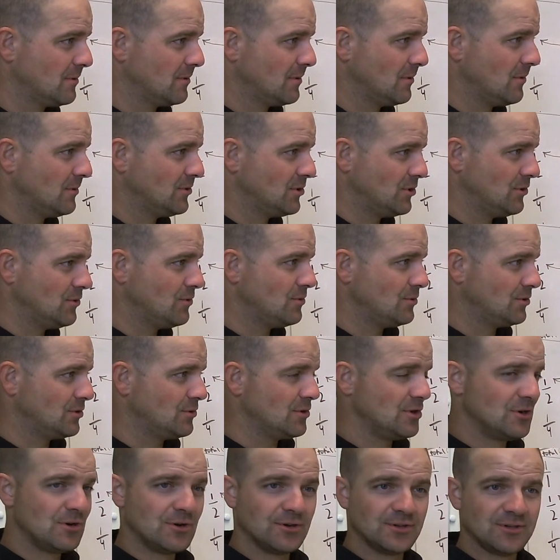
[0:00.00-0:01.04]
Two
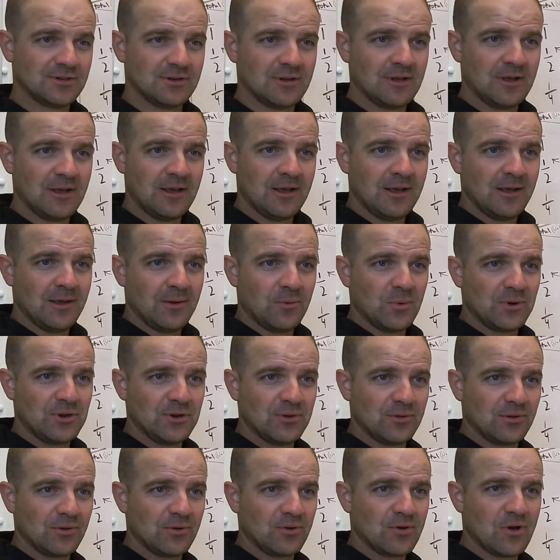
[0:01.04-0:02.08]
years? When you
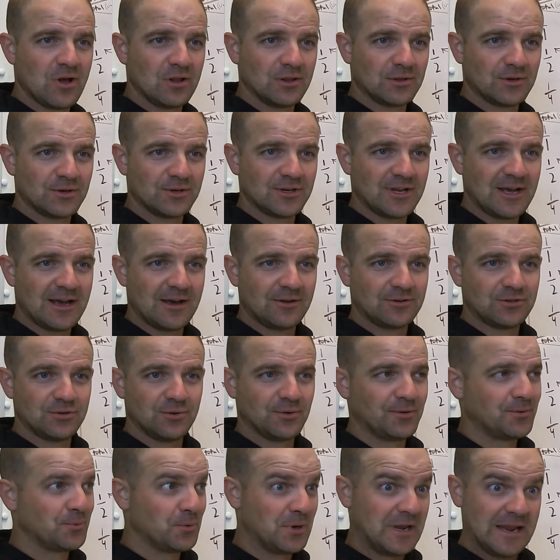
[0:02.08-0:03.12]
all learned how, 2 or
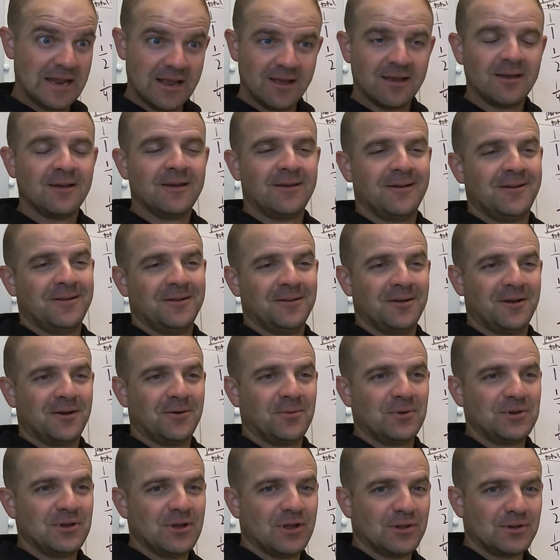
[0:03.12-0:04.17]
3, when
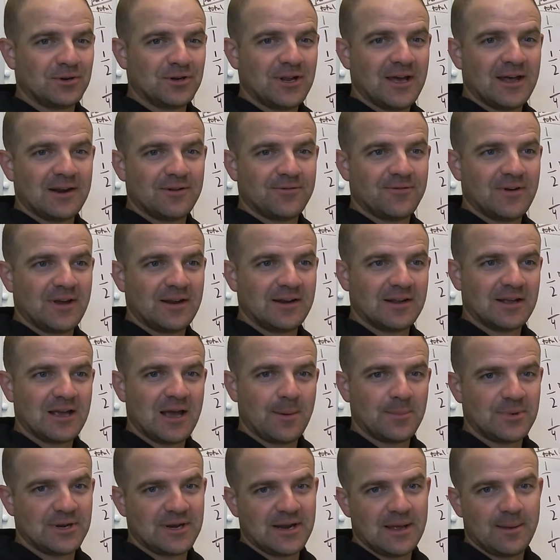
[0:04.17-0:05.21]
you all learned how to find a common
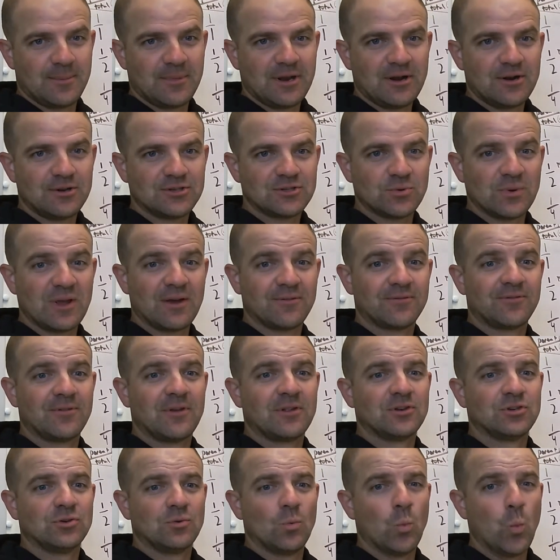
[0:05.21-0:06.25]
denominator. So we have
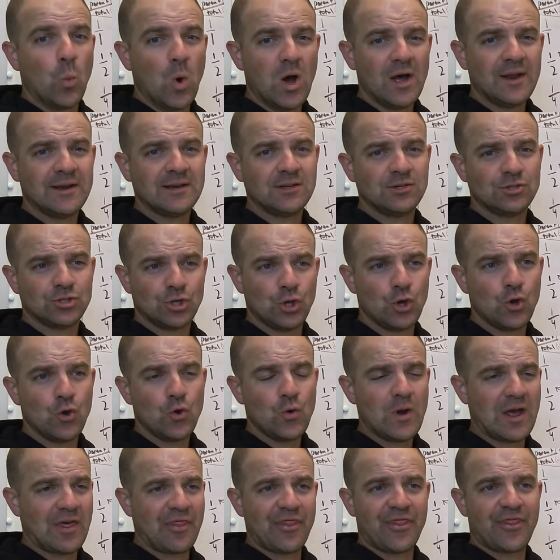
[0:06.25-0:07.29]
1, 2,
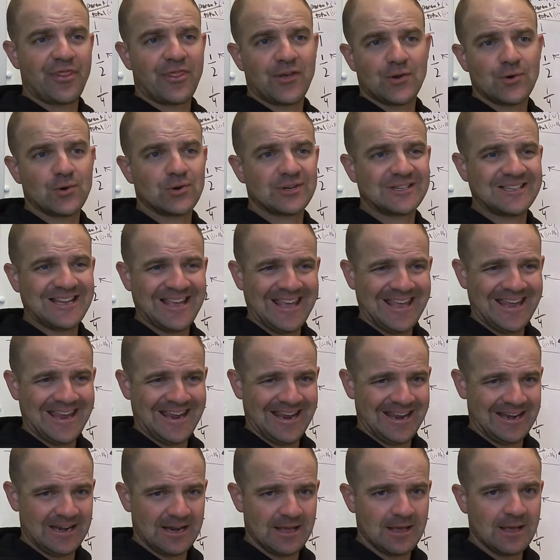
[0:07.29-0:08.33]
and
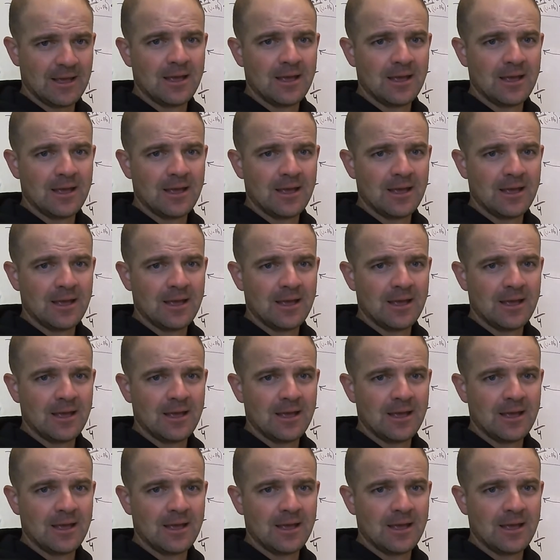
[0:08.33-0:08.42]
13.